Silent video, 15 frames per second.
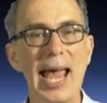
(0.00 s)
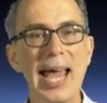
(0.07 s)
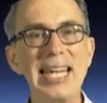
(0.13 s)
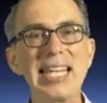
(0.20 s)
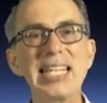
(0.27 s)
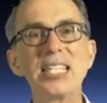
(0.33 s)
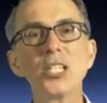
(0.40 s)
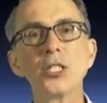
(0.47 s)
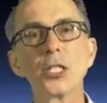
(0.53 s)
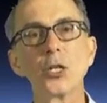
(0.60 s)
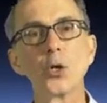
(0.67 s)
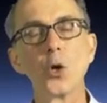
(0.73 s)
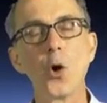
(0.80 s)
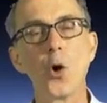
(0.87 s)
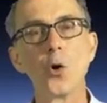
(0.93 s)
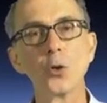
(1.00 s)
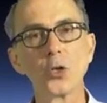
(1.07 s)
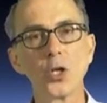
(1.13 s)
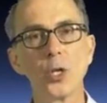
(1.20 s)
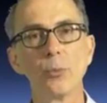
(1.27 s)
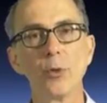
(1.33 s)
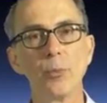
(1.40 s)
and isn't
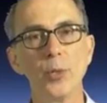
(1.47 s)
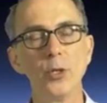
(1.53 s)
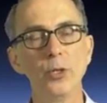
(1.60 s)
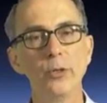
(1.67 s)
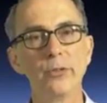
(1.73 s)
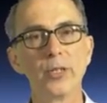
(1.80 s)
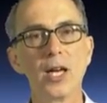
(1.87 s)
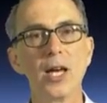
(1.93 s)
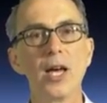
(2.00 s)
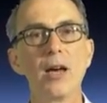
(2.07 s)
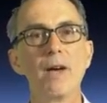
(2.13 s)
long-term removed